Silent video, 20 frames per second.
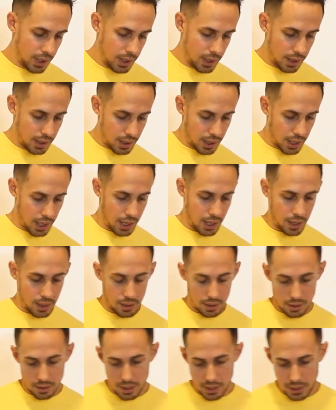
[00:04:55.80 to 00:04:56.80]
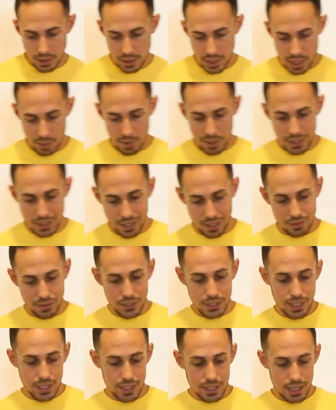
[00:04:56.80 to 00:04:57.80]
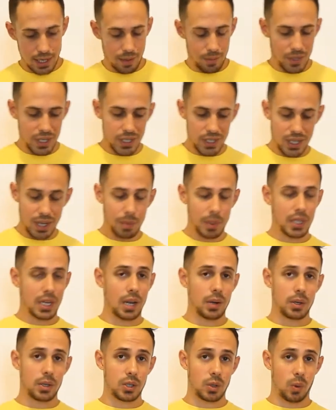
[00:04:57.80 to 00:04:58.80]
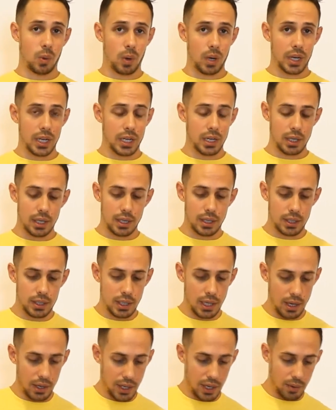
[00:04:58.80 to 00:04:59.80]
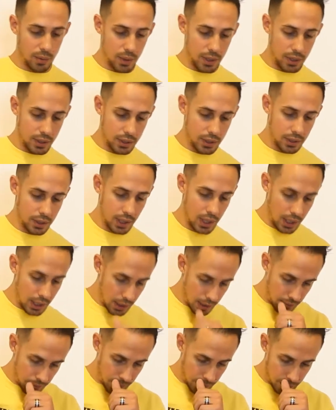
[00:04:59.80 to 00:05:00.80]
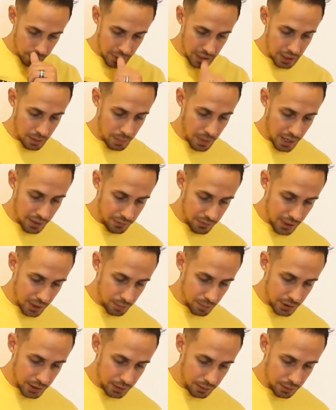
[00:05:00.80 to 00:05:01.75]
And this time, instead of 60, I'm gonna step it down to 20 and see how that works for me and my family.